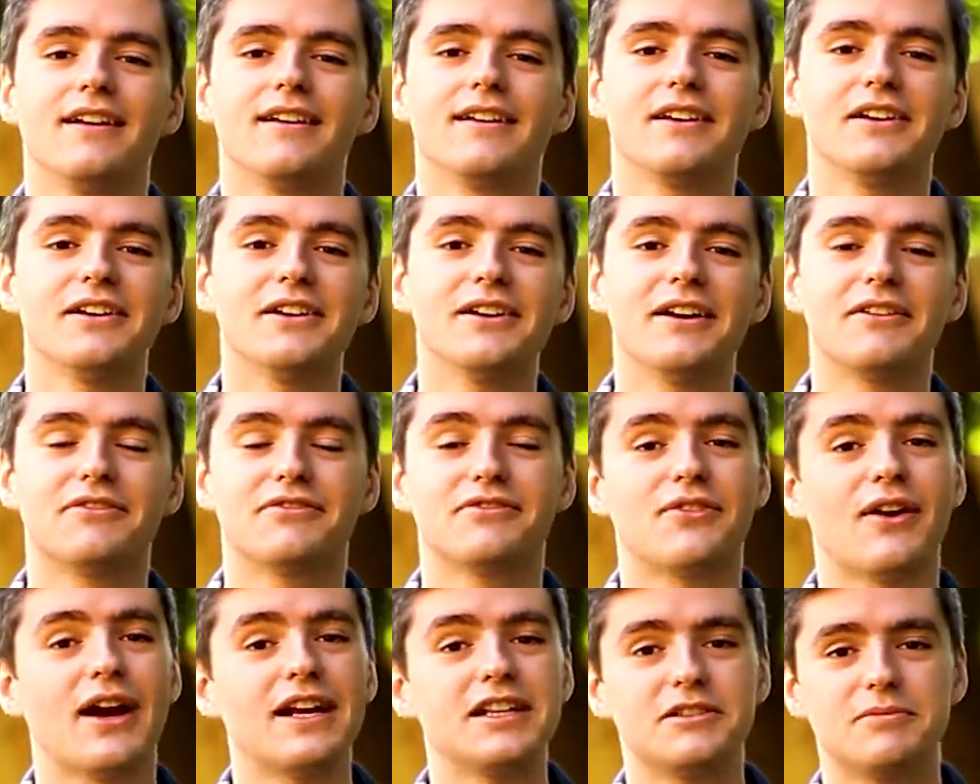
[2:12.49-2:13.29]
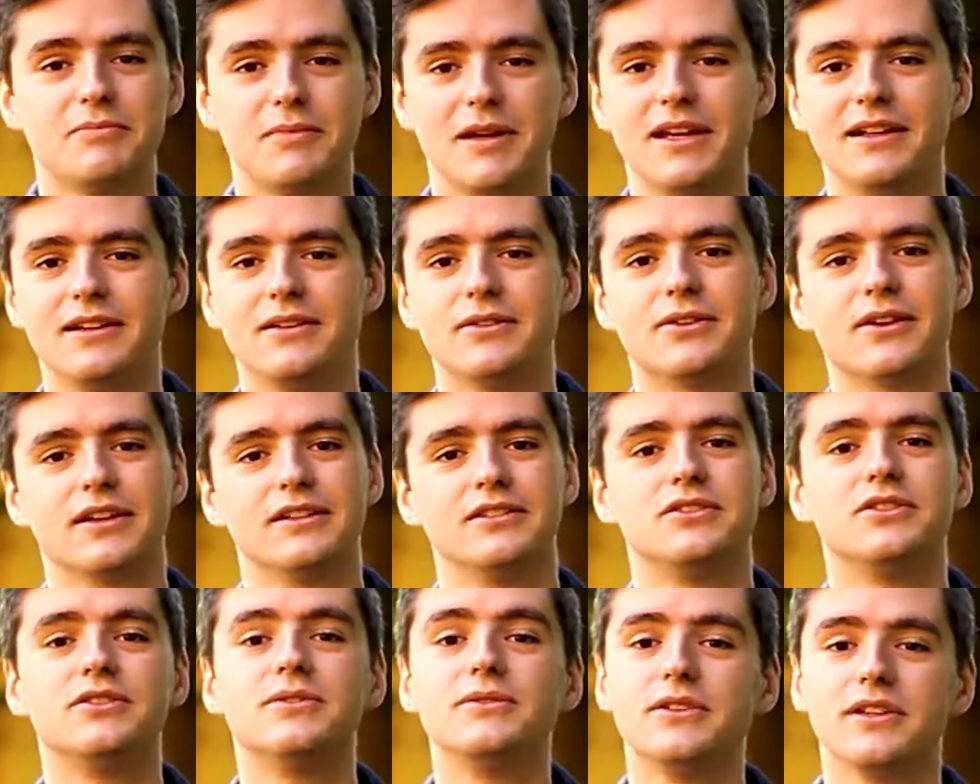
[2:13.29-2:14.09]
You're a freshman or a
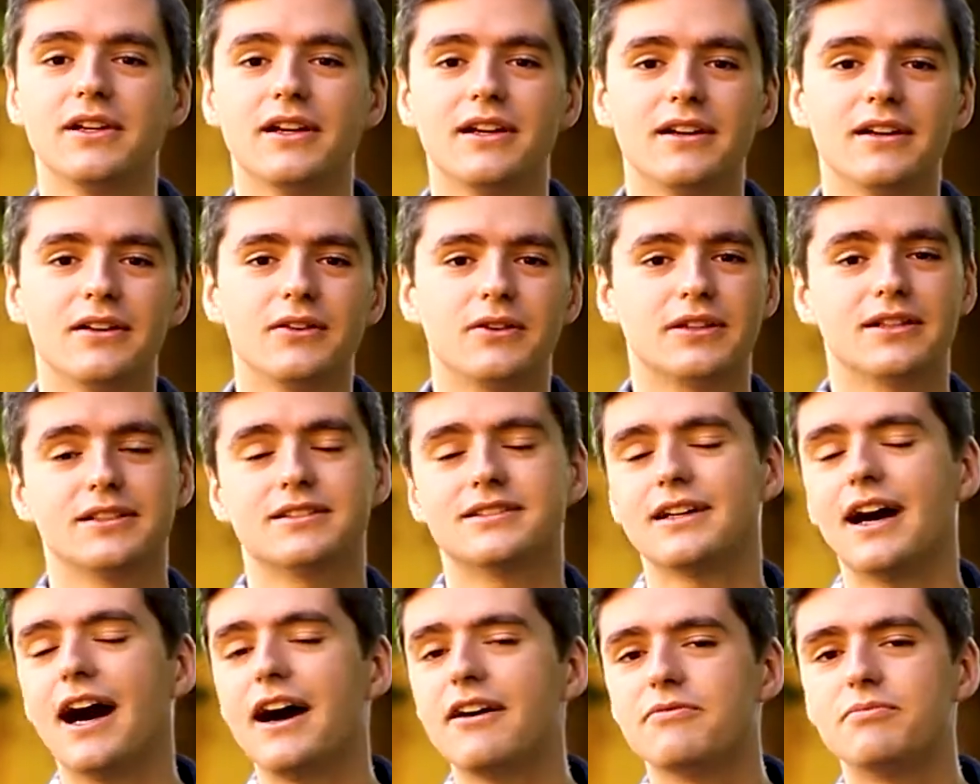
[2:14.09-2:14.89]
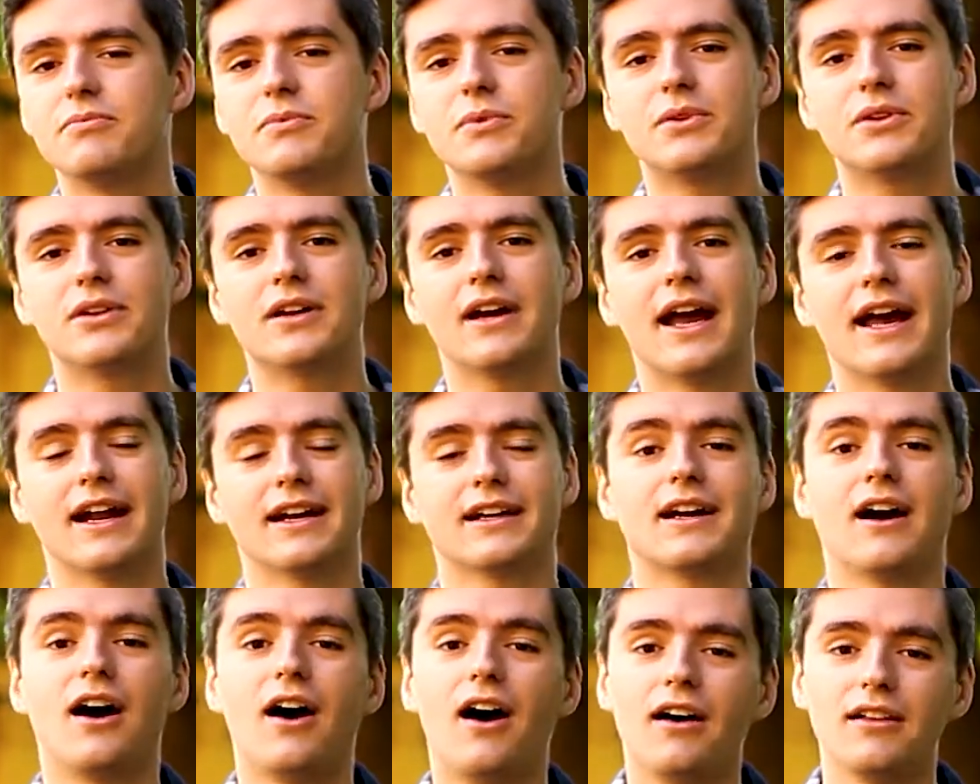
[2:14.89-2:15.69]
junior or a sophomore
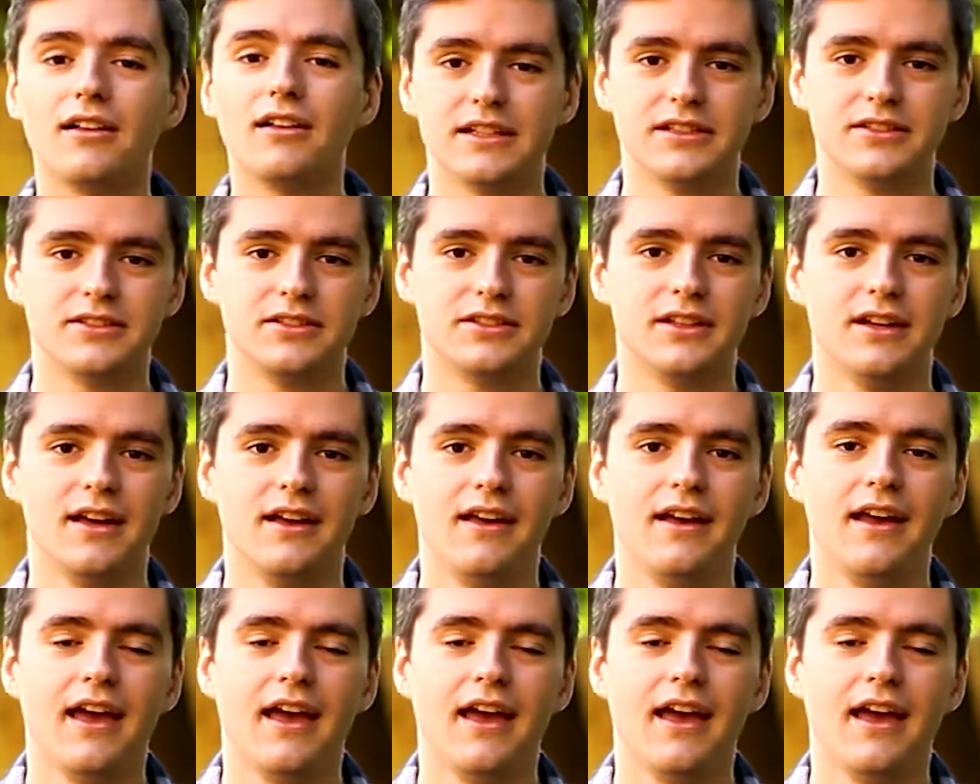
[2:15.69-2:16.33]
at college.